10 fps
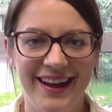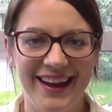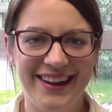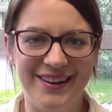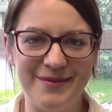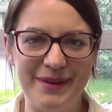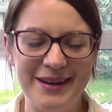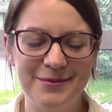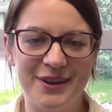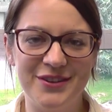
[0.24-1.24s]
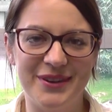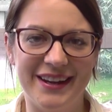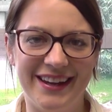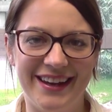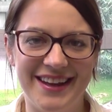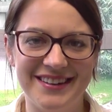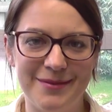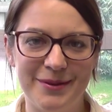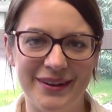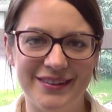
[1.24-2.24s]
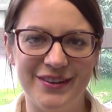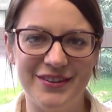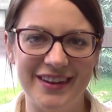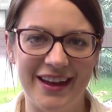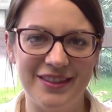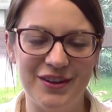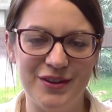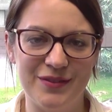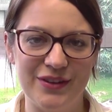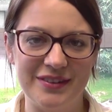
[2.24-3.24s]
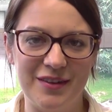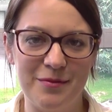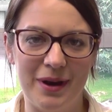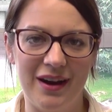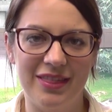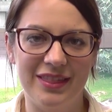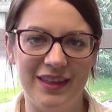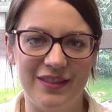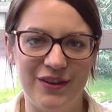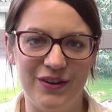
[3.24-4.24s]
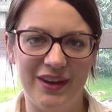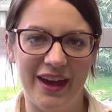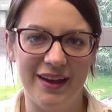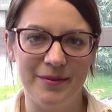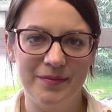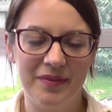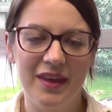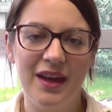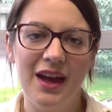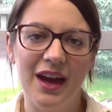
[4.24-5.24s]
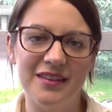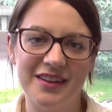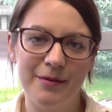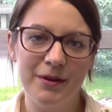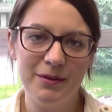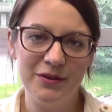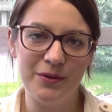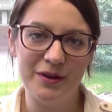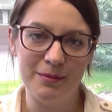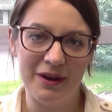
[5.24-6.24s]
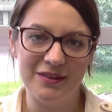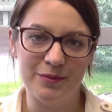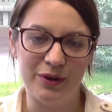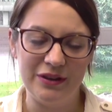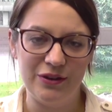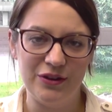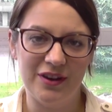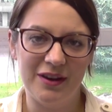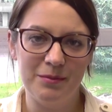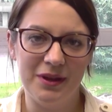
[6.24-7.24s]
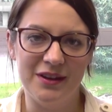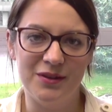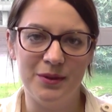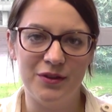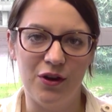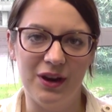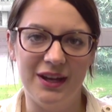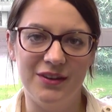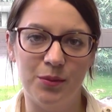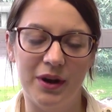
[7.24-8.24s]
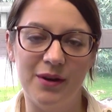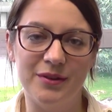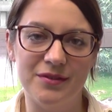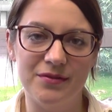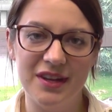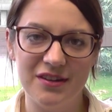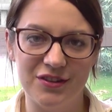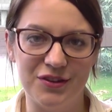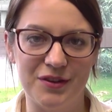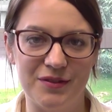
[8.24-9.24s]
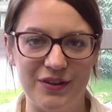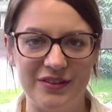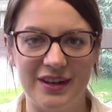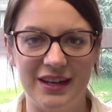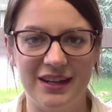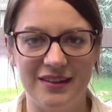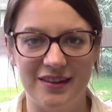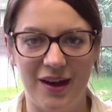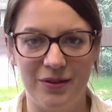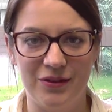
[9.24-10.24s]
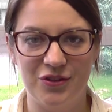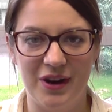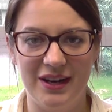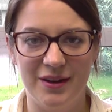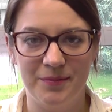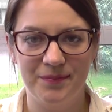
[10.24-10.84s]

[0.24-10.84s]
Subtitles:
Hello, my name's Rachel Hiller and I'm a researcher at the University of Bath in the UK. And today I'm going to be talking about some research I completed with colleagues when I was at Flinders University in South Australia.